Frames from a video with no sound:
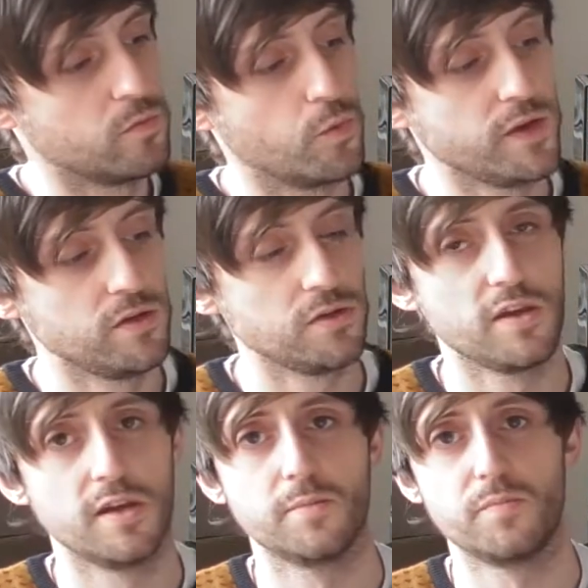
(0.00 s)
Wii U
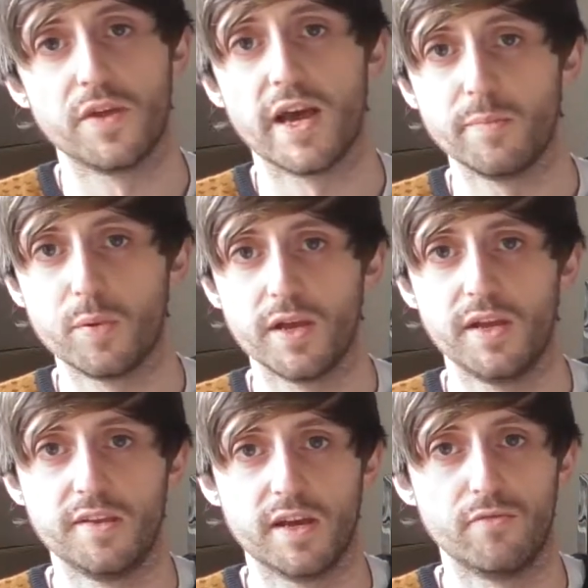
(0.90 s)
game that I
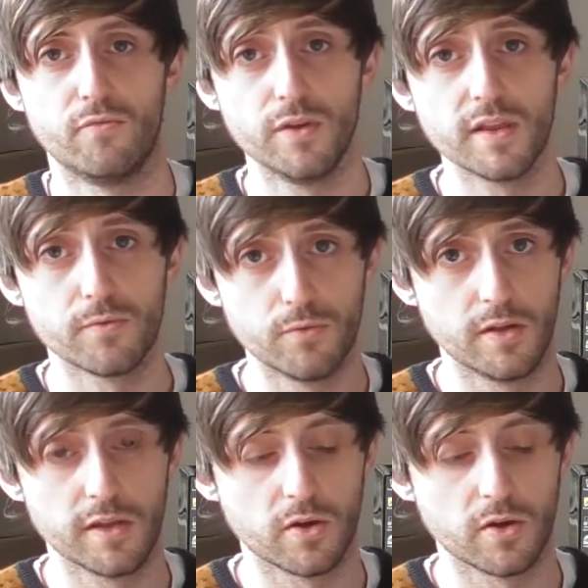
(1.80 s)
played and really